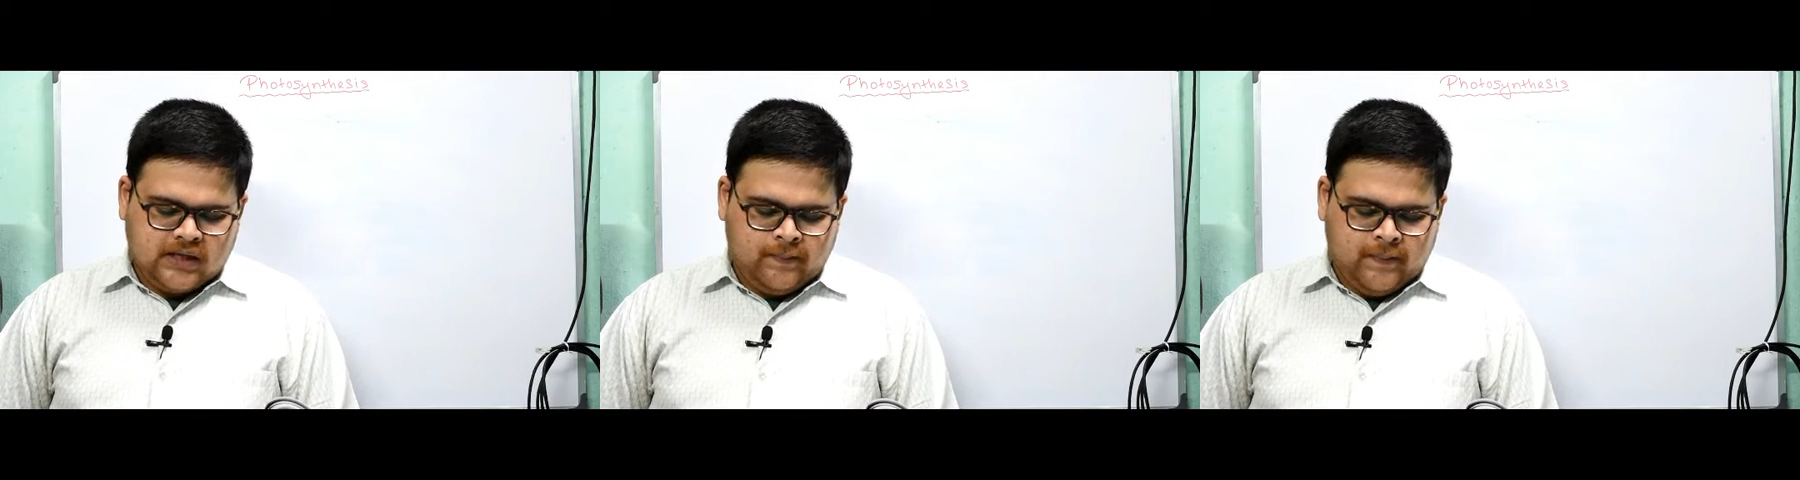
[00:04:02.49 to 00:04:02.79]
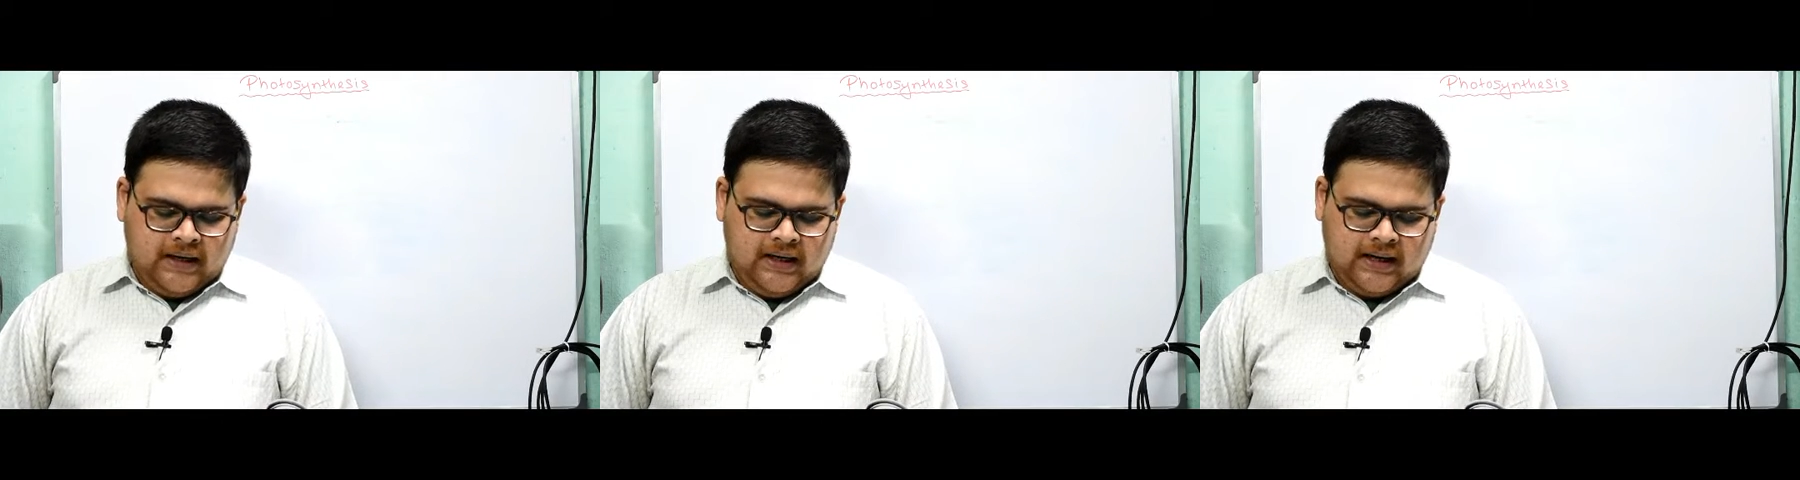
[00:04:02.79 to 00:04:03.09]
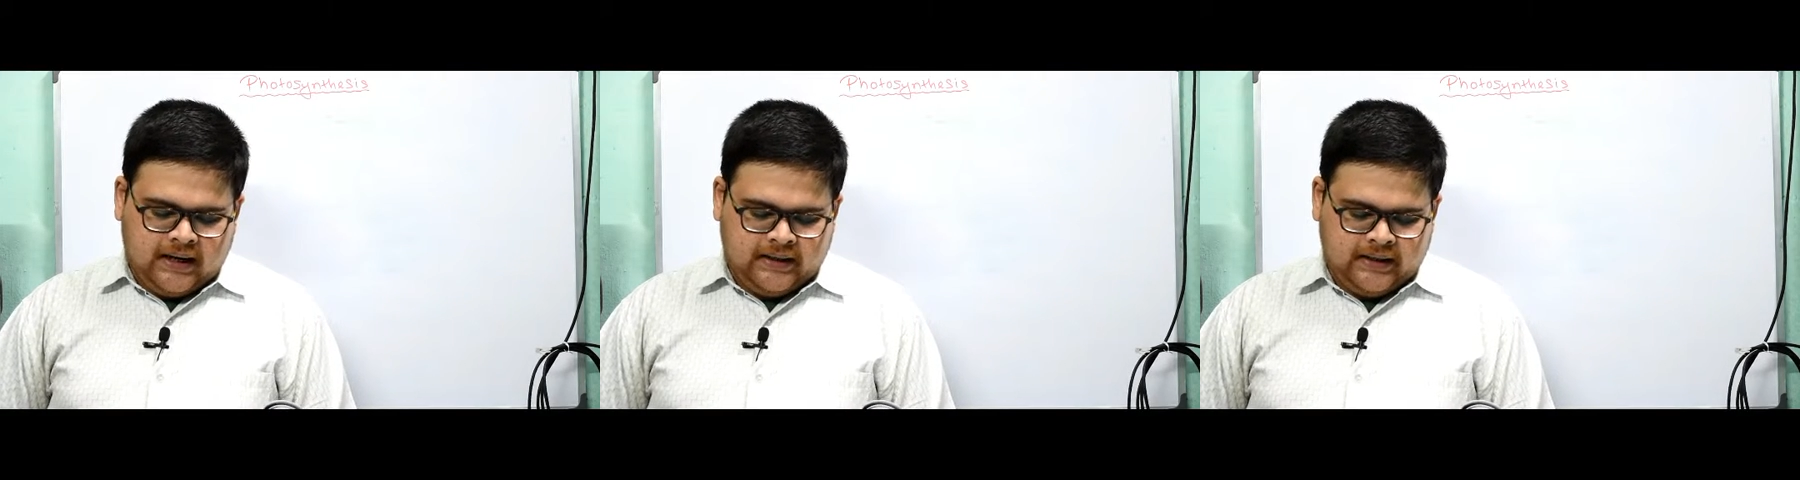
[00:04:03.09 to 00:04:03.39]
are mainly
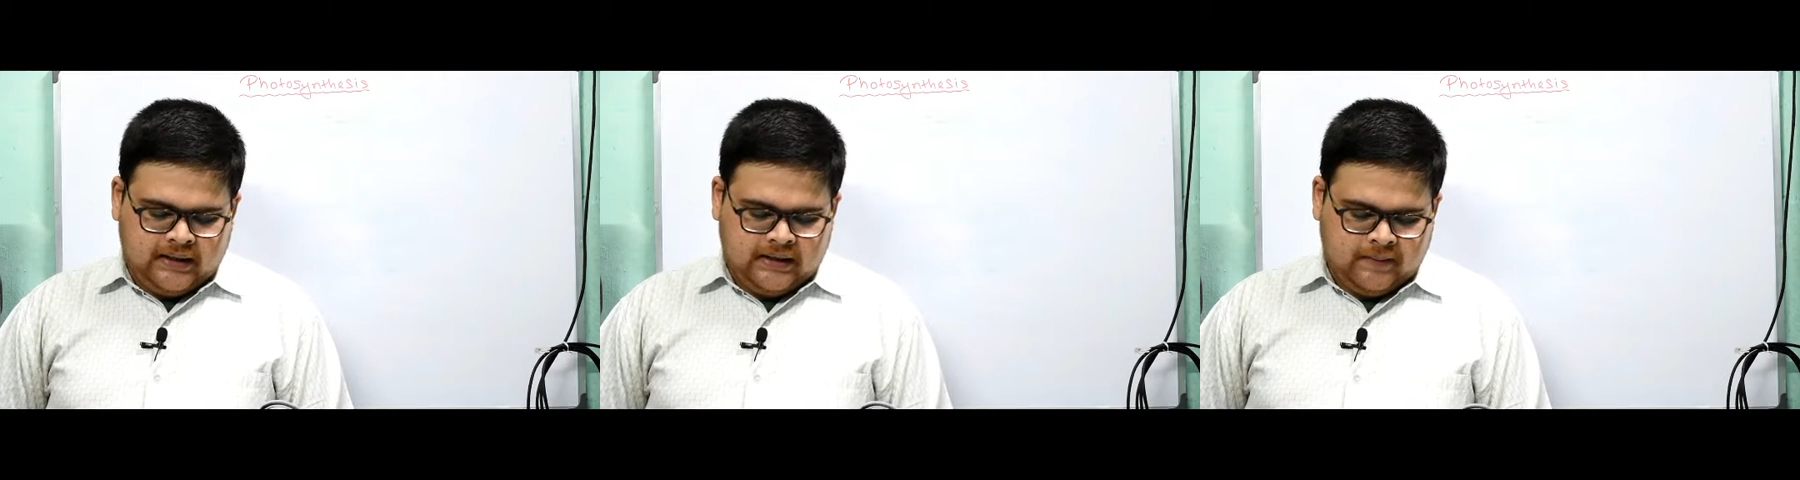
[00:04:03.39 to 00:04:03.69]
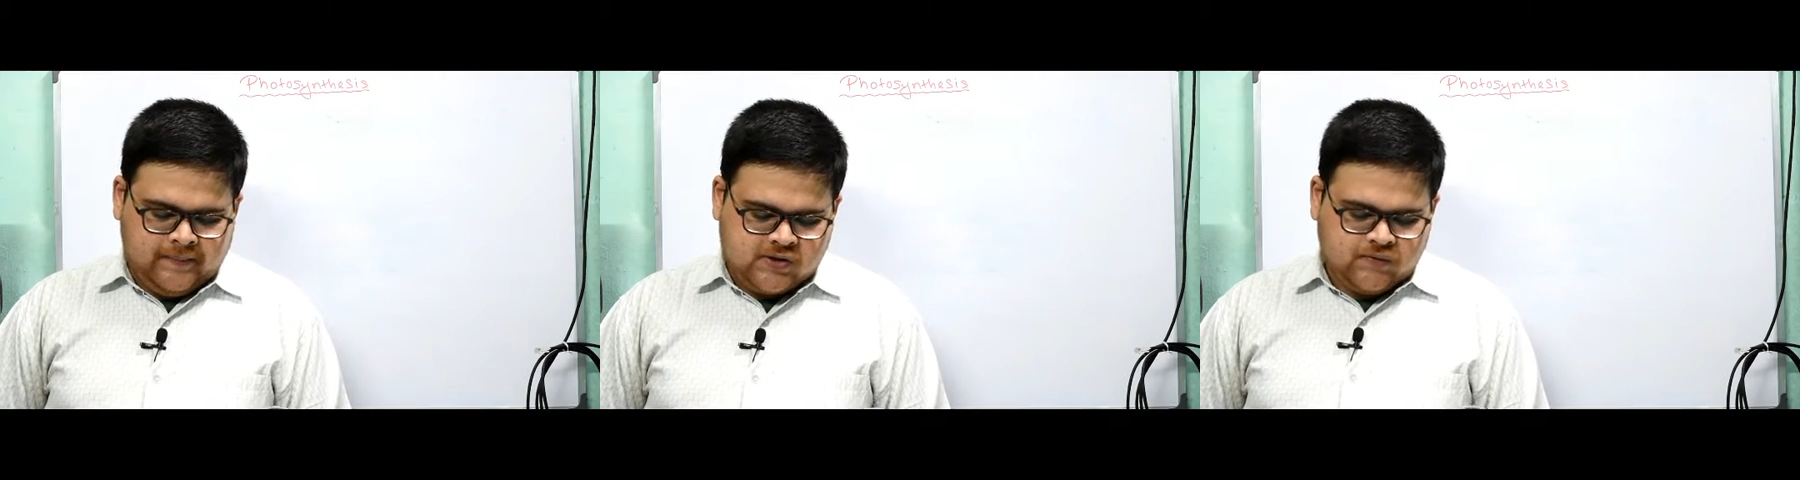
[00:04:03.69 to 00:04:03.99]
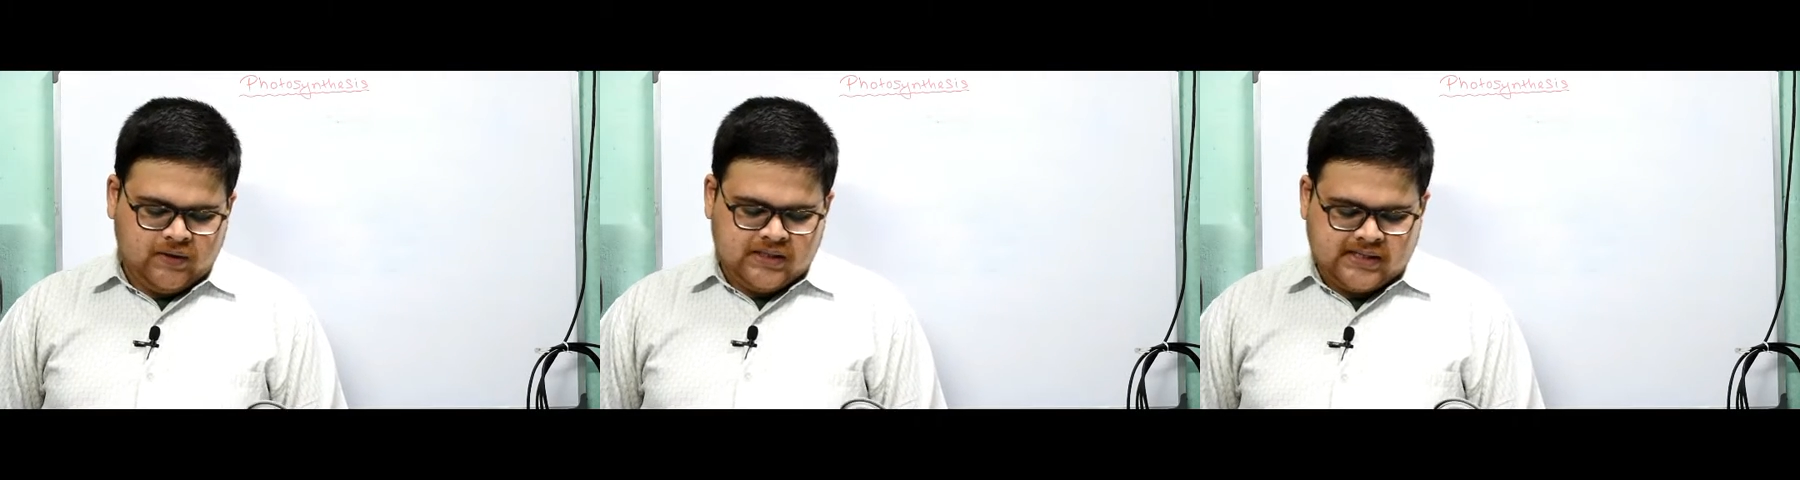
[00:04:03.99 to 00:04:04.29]
contained in the
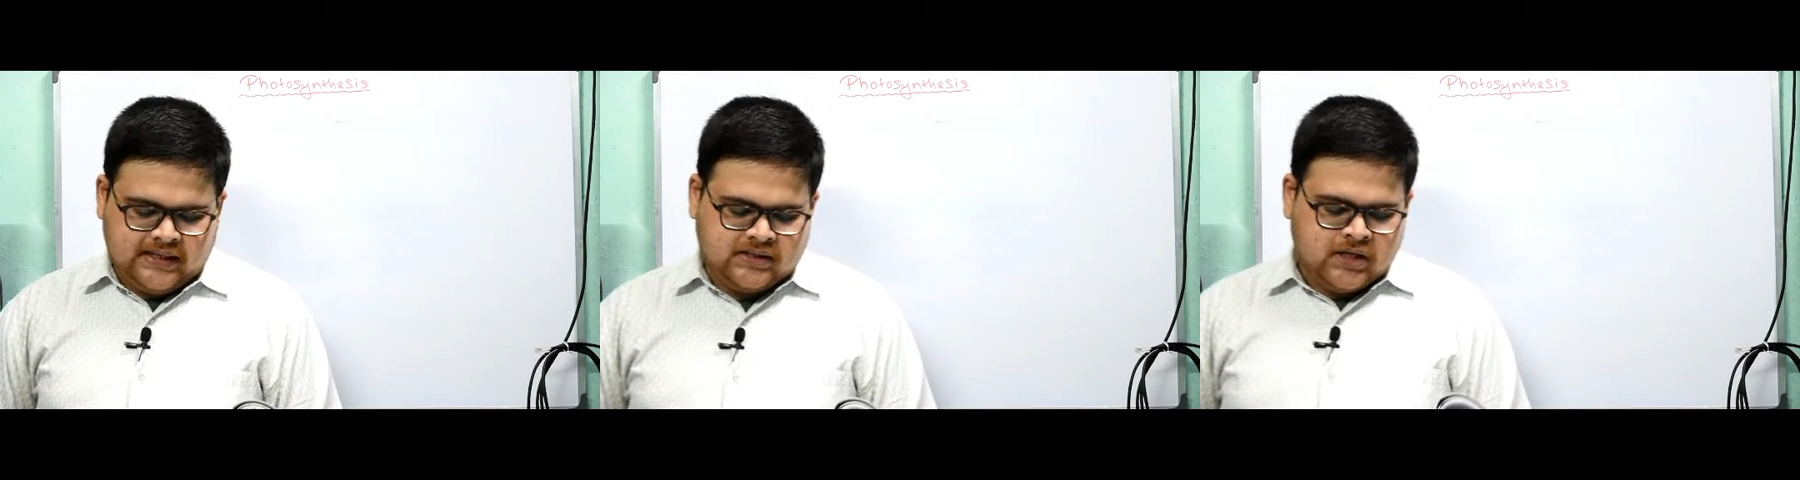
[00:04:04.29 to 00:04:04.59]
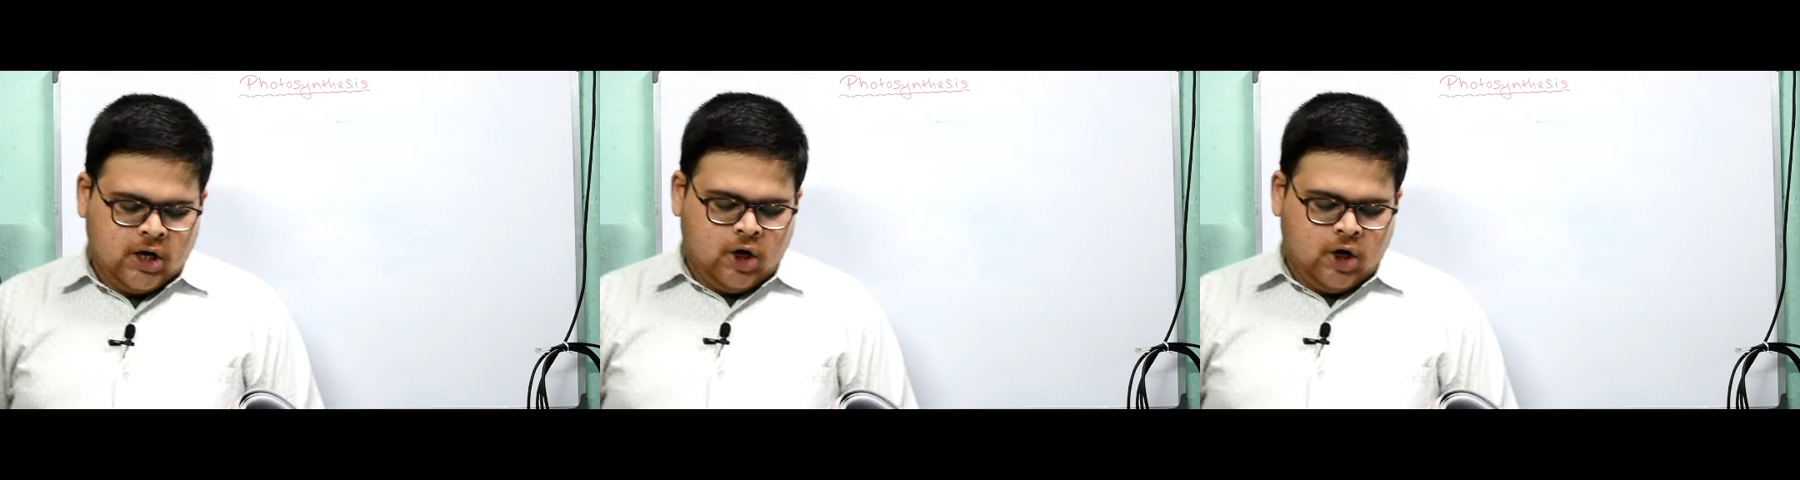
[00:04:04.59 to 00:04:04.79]
mesophyll cells